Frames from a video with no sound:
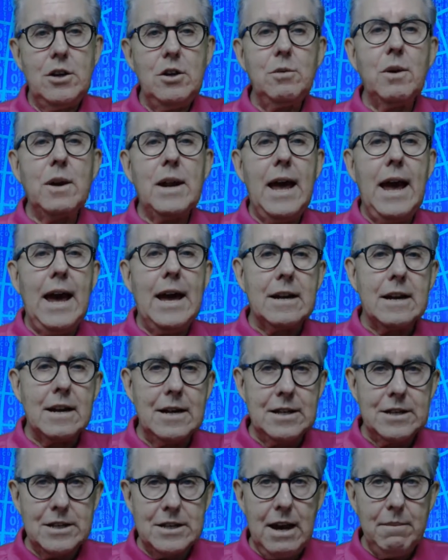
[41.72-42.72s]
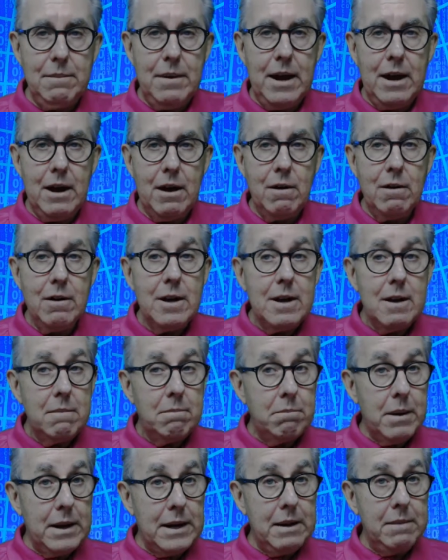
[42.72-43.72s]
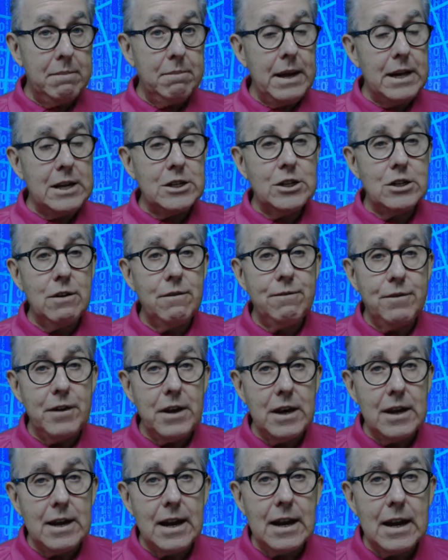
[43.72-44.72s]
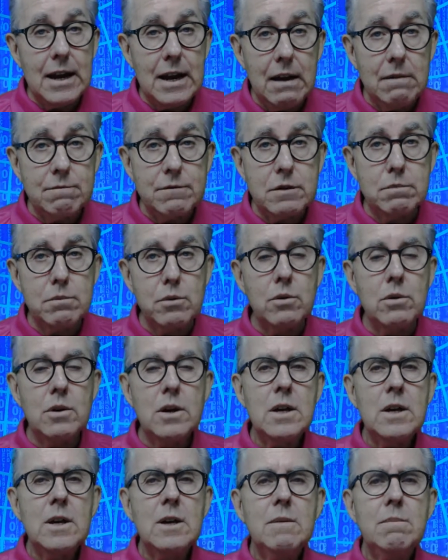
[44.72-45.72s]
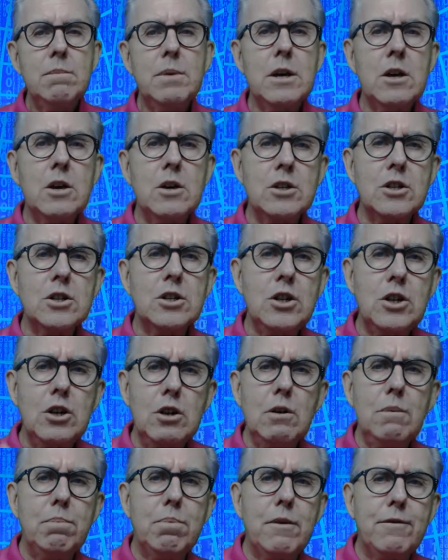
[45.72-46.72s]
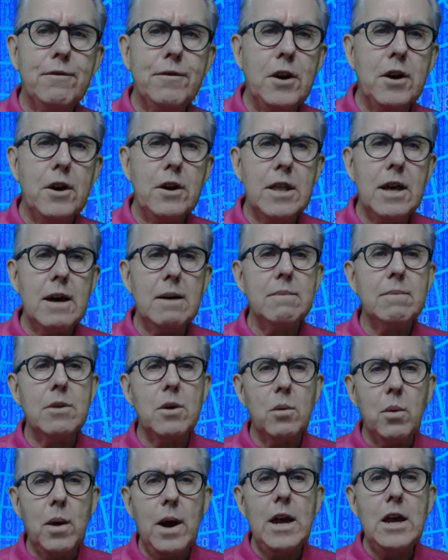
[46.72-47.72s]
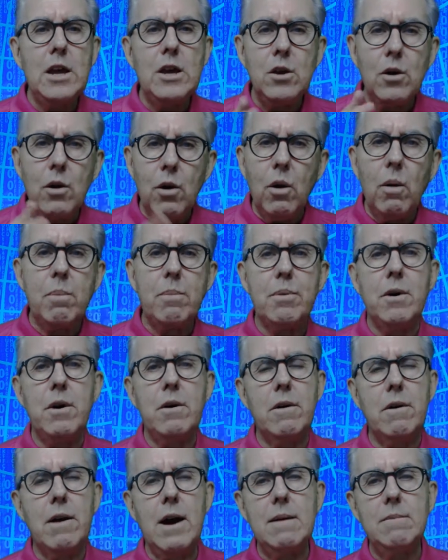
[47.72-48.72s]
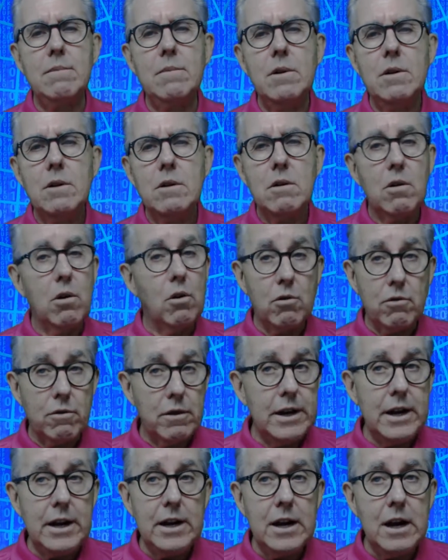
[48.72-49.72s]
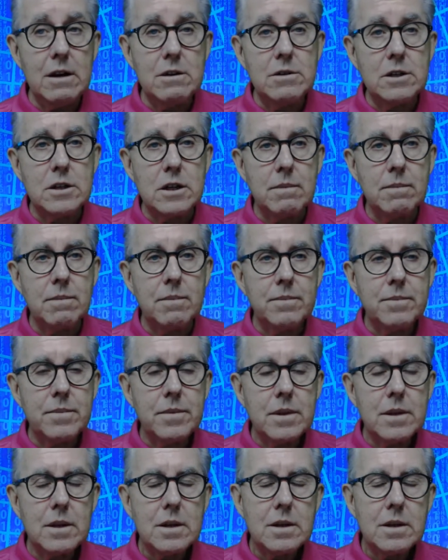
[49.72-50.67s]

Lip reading: You will handle it somehow, but it makes you feel uncomfortable because you prefer them the way your program already knows them.